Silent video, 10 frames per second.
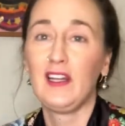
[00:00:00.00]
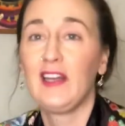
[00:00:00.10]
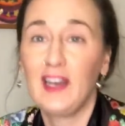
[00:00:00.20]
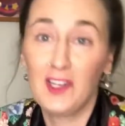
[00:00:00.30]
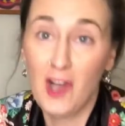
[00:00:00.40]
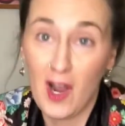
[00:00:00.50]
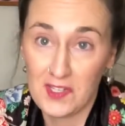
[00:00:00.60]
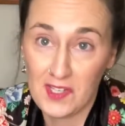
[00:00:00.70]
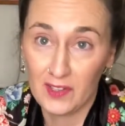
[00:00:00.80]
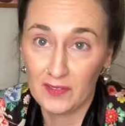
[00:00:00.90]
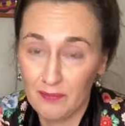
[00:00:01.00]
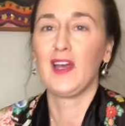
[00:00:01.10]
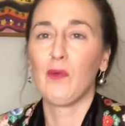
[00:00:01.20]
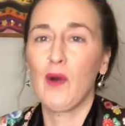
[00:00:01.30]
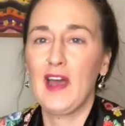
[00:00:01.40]
and a cocktail.
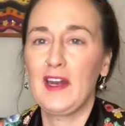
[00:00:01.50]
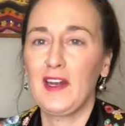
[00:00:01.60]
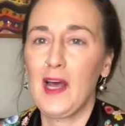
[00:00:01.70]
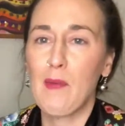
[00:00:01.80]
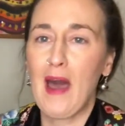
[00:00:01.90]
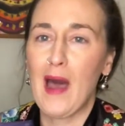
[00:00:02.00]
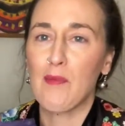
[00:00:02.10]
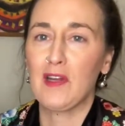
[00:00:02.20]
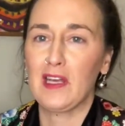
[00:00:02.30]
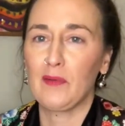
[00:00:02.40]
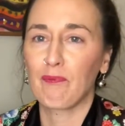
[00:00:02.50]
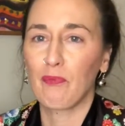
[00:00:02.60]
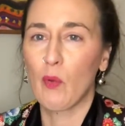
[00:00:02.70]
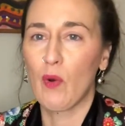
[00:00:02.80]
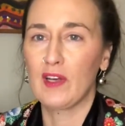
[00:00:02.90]
And what ended up happening
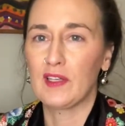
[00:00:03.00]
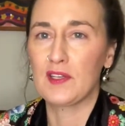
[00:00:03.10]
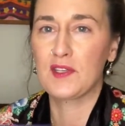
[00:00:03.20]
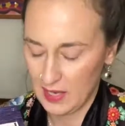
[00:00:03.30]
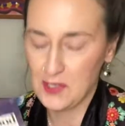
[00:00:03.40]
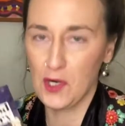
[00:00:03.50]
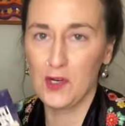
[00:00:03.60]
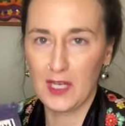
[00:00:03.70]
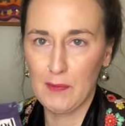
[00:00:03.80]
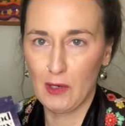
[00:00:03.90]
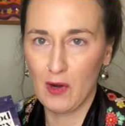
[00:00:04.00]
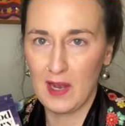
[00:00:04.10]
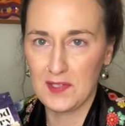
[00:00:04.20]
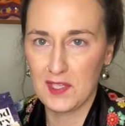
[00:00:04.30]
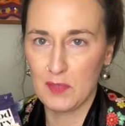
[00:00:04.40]
was I started to come
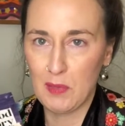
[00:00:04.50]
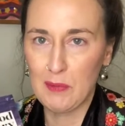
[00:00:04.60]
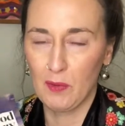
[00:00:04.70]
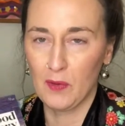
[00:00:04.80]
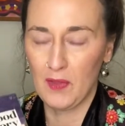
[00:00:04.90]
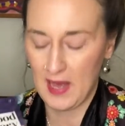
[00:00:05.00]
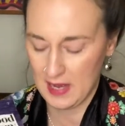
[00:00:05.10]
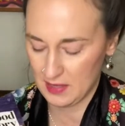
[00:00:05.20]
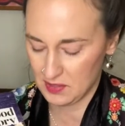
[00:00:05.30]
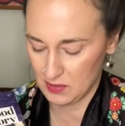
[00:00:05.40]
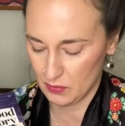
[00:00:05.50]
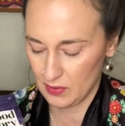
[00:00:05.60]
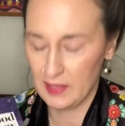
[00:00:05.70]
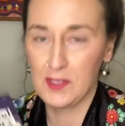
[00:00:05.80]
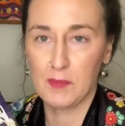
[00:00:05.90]
across these people that
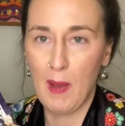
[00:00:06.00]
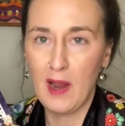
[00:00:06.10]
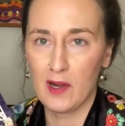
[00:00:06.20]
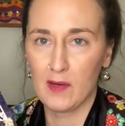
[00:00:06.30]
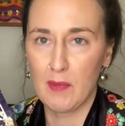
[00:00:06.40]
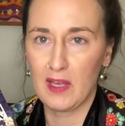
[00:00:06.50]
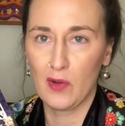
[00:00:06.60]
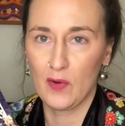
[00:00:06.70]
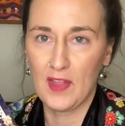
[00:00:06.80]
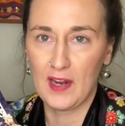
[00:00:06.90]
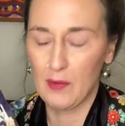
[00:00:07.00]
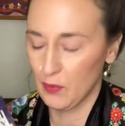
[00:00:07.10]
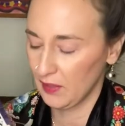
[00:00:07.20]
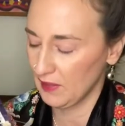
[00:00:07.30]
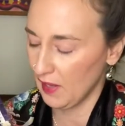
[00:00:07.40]
inspired me or that I
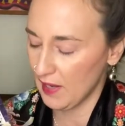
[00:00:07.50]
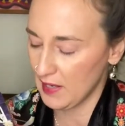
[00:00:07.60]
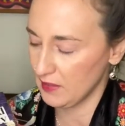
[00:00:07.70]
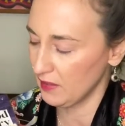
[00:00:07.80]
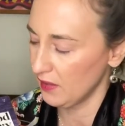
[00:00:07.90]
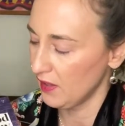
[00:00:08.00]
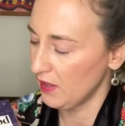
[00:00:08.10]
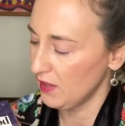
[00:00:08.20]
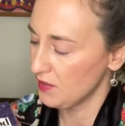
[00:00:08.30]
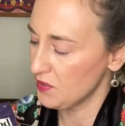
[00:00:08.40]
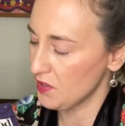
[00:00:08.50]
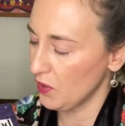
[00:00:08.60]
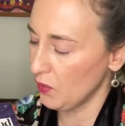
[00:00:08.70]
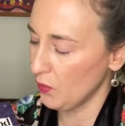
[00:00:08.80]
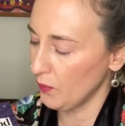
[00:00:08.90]
really like.
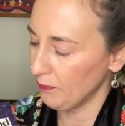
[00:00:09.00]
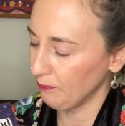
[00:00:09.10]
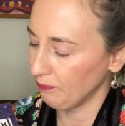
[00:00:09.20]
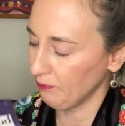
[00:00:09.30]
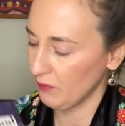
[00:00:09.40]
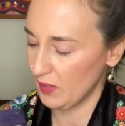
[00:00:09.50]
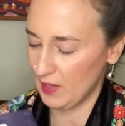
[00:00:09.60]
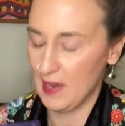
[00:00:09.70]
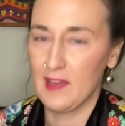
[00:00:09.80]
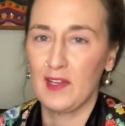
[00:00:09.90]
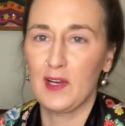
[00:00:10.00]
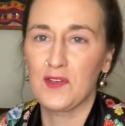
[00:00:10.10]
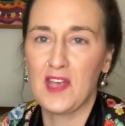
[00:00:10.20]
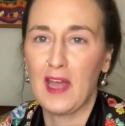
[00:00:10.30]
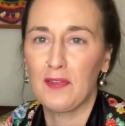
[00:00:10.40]
So I,
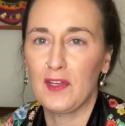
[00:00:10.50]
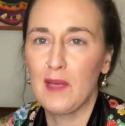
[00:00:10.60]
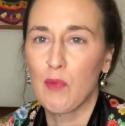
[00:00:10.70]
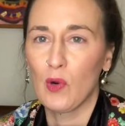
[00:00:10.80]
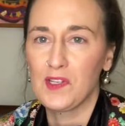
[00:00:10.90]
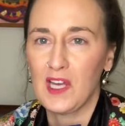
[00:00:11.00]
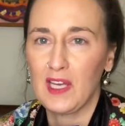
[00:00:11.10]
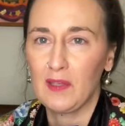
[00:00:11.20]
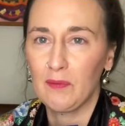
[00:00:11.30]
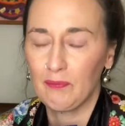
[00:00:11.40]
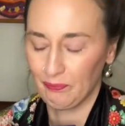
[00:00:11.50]
here's Anthony Bourdain